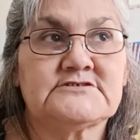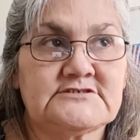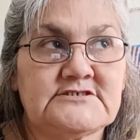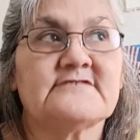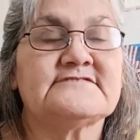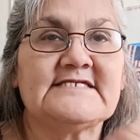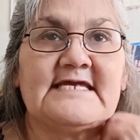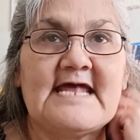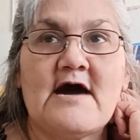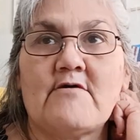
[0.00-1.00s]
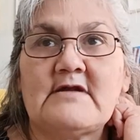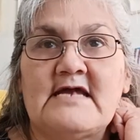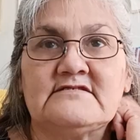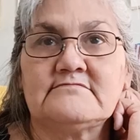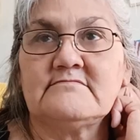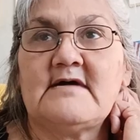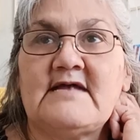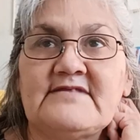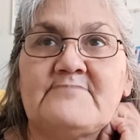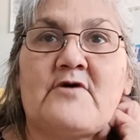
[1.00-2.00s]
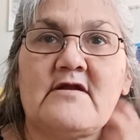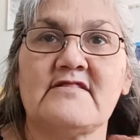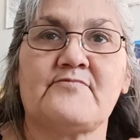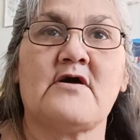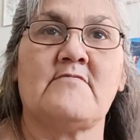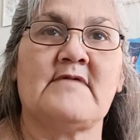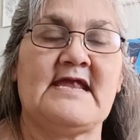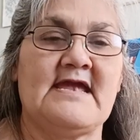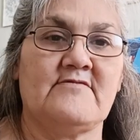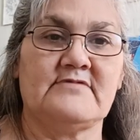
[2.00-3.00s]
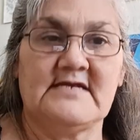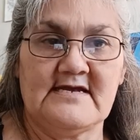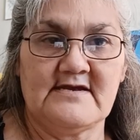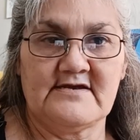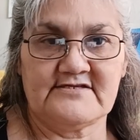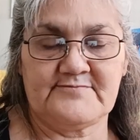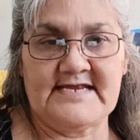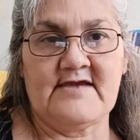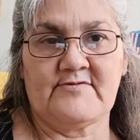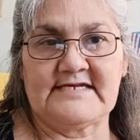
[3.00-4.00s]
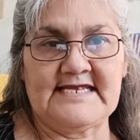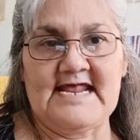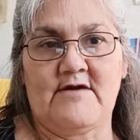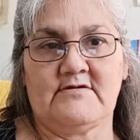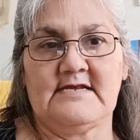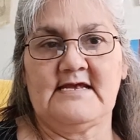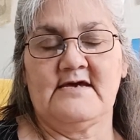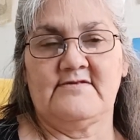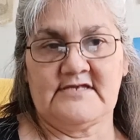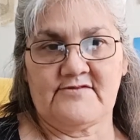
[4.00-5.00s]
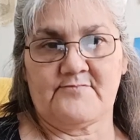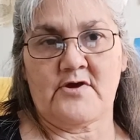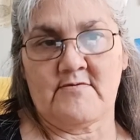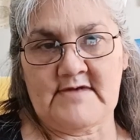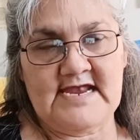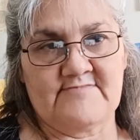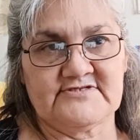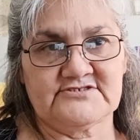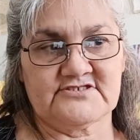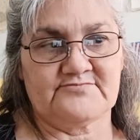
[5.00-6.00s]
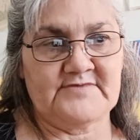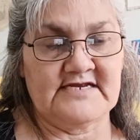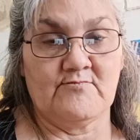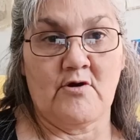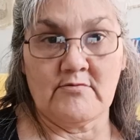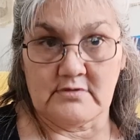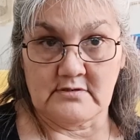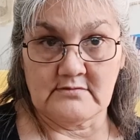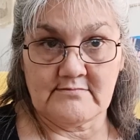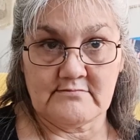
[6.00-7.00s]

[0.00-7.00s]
just to get out. I think part of the problem I have is being able to get out. The other problem I have is just being mobile,